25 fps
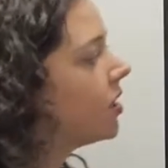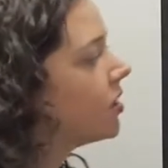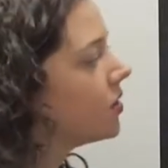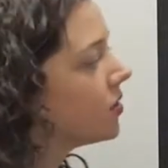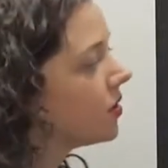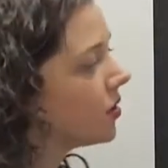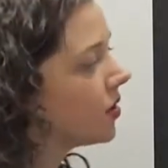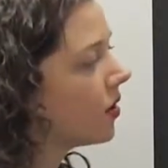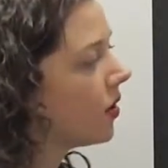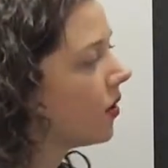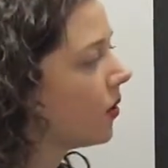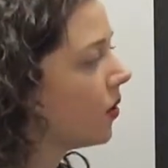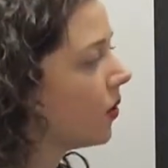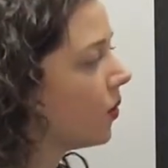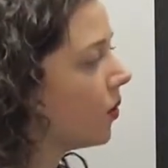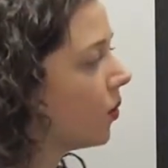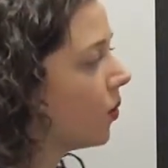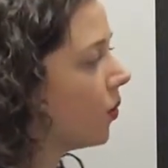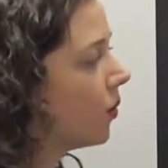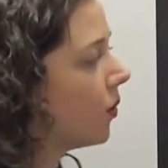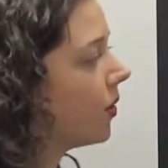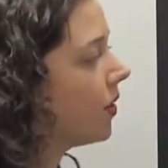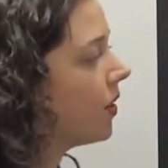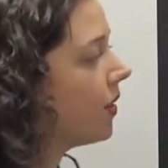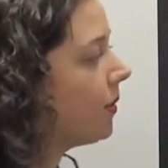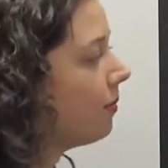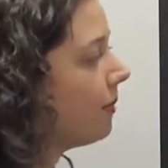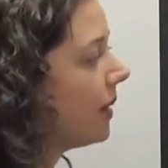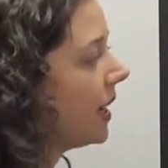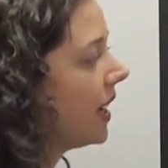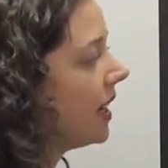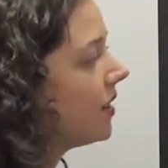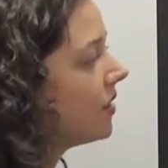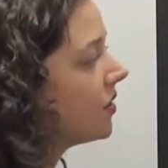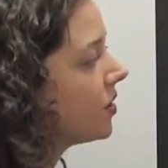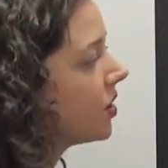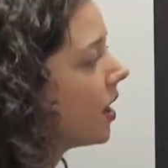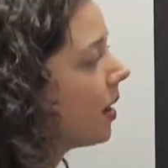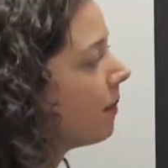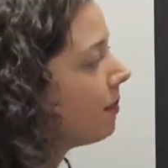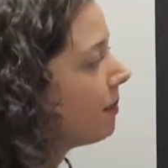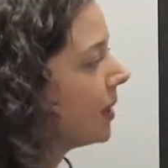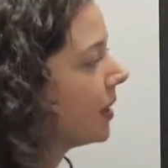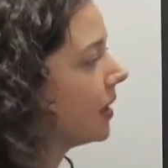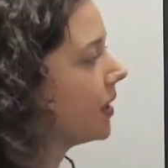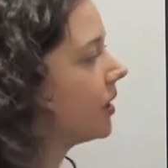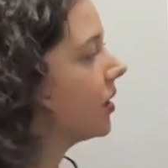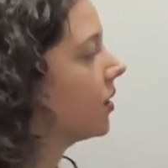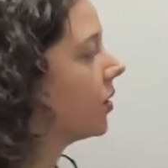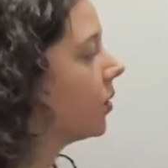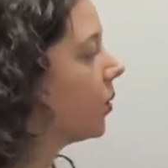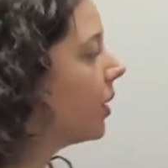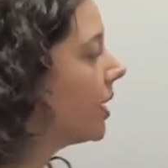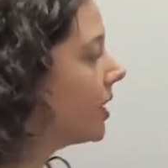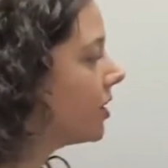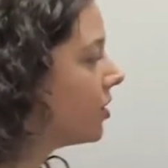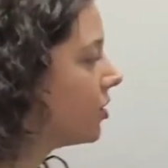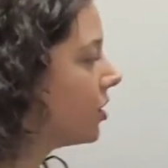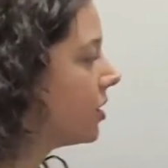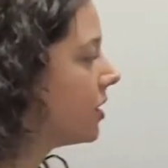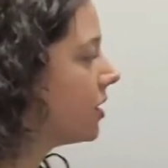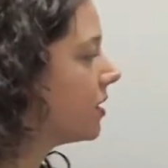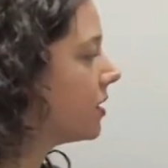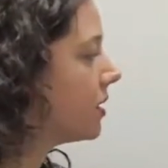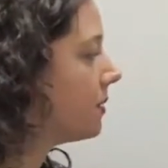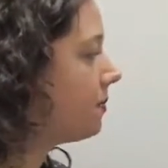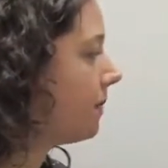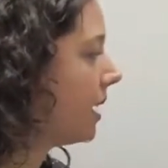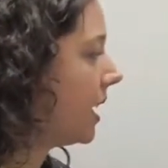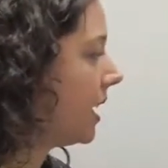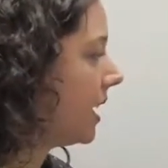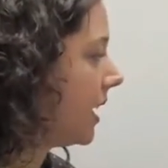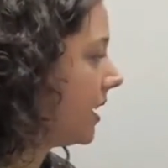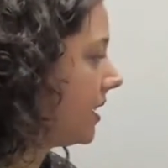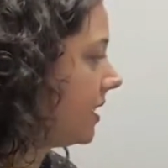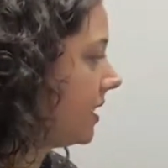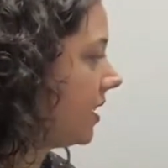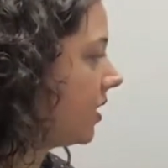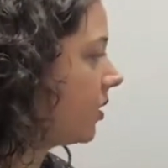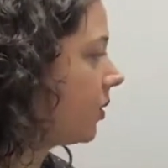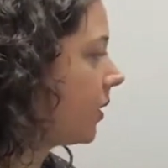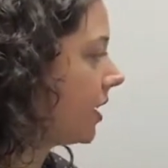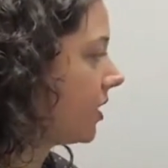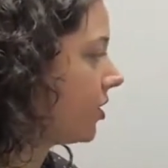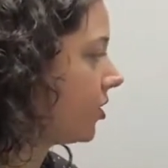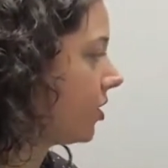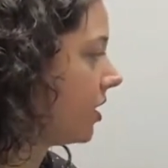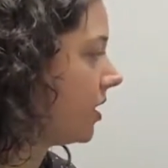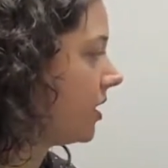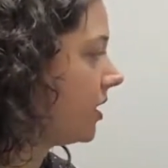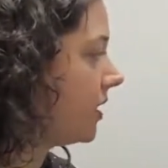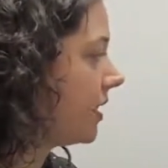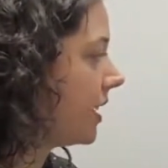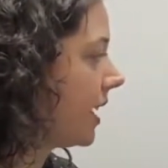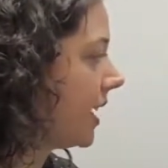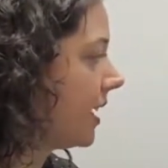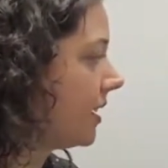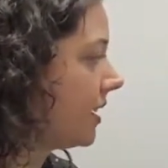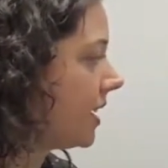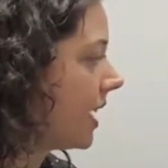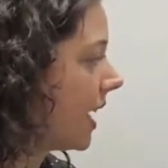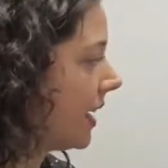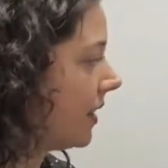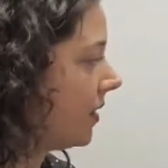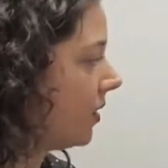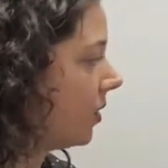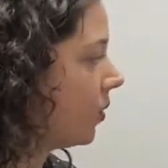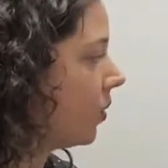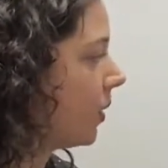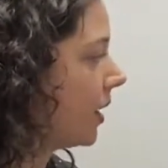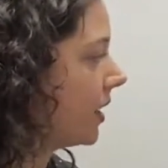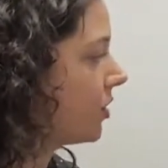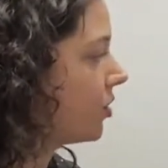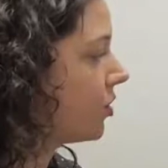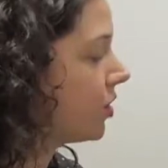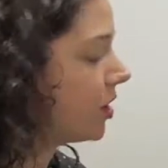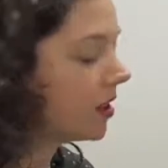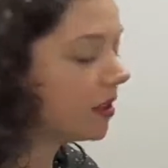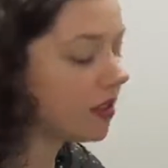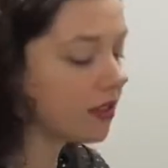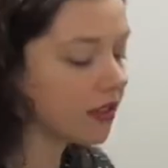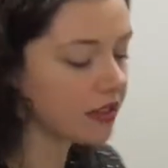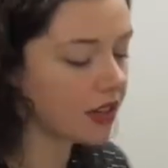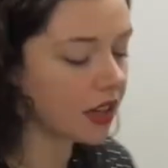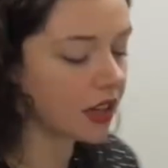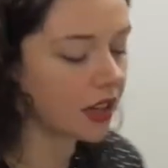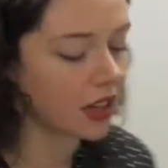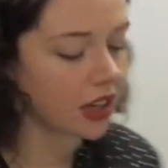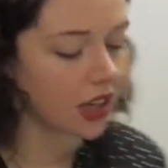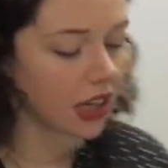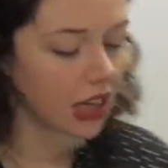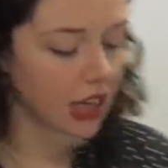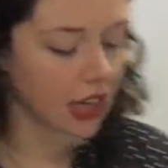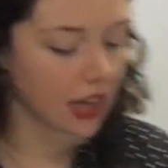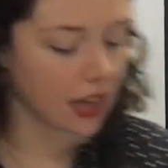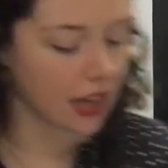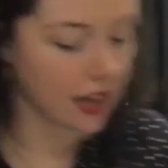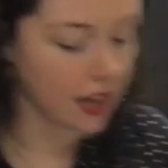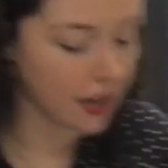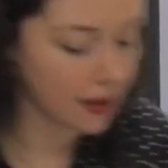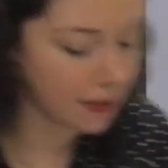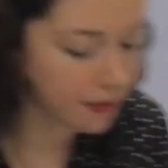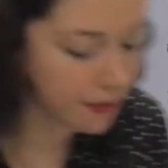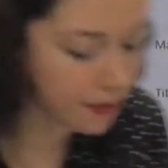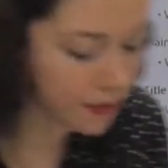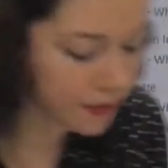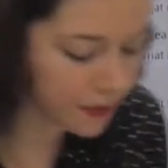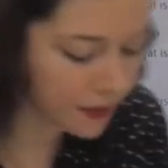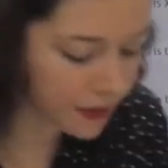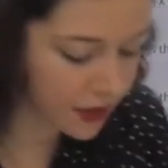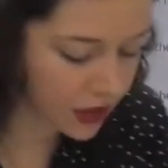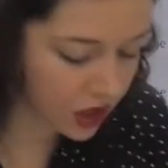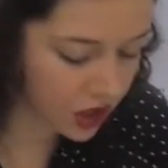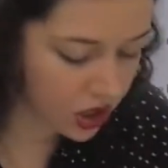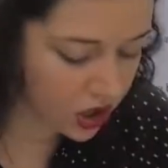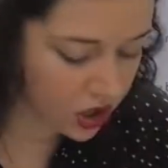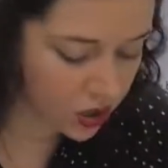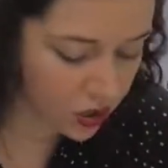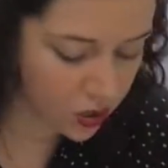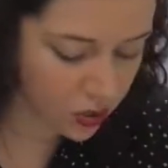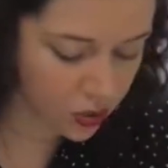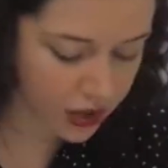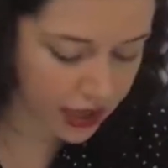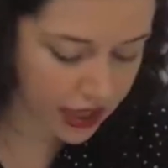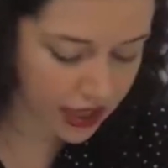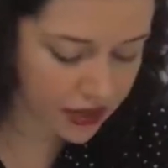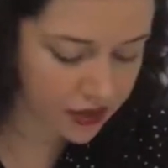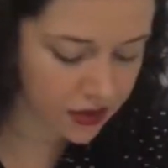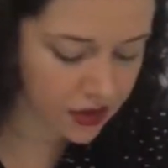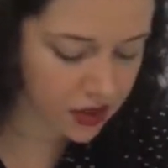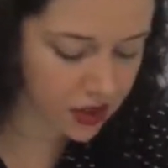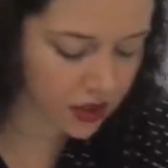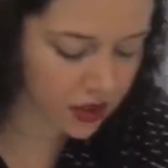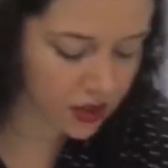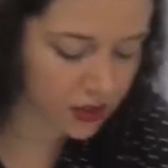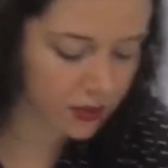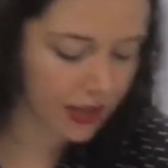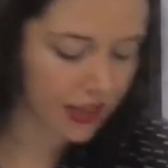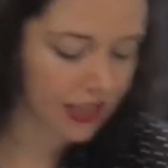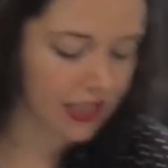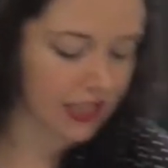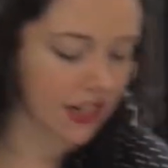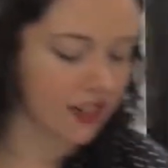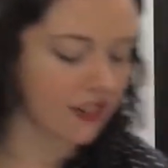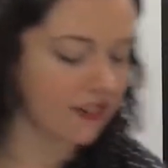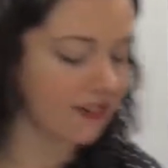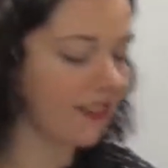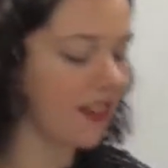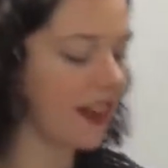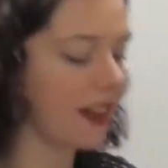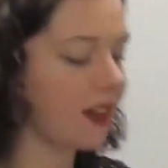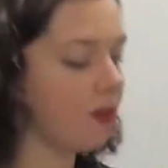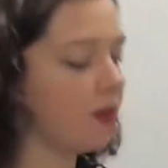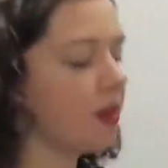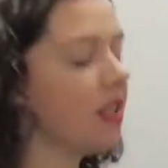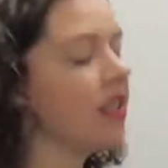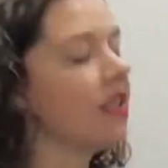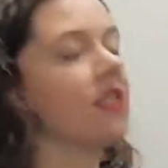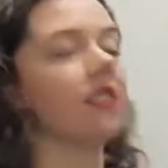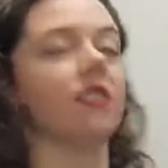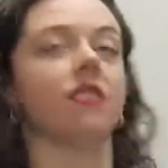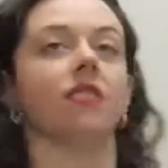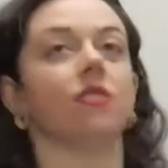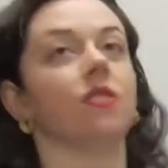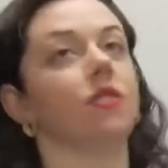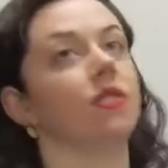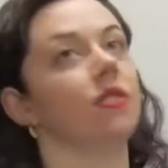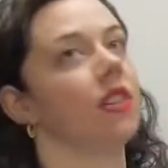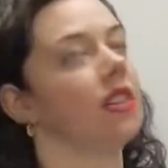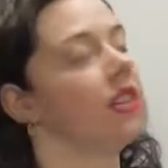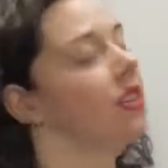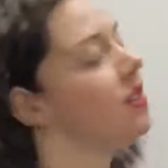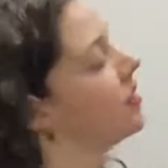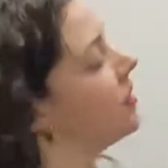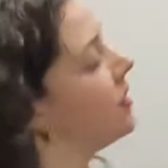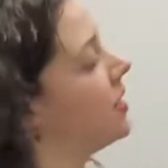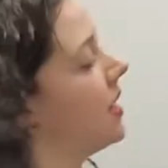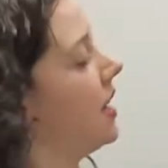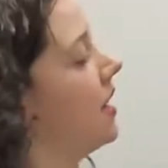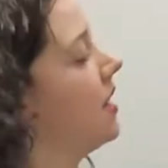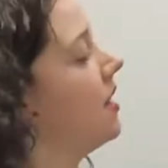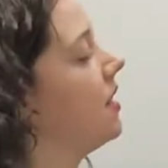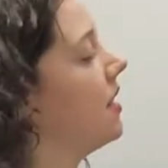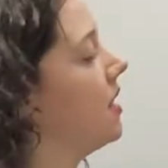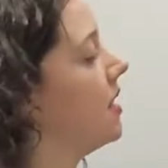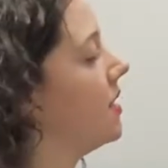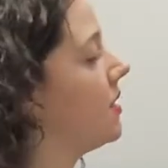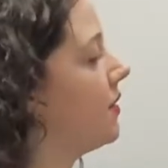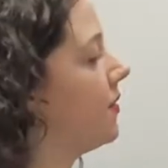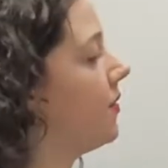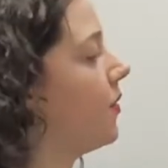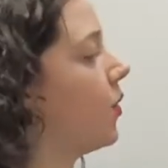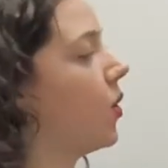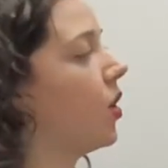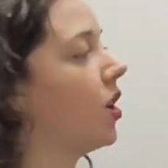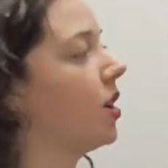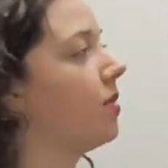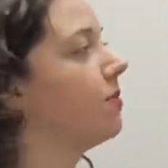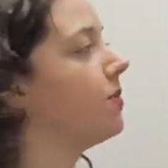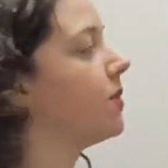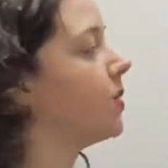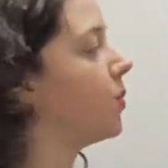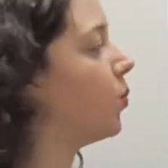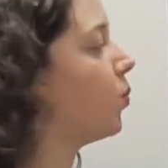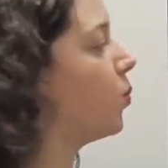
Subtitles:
So the main topic questions, main idea questions, and title questions, you can start to identify with the students in these forms.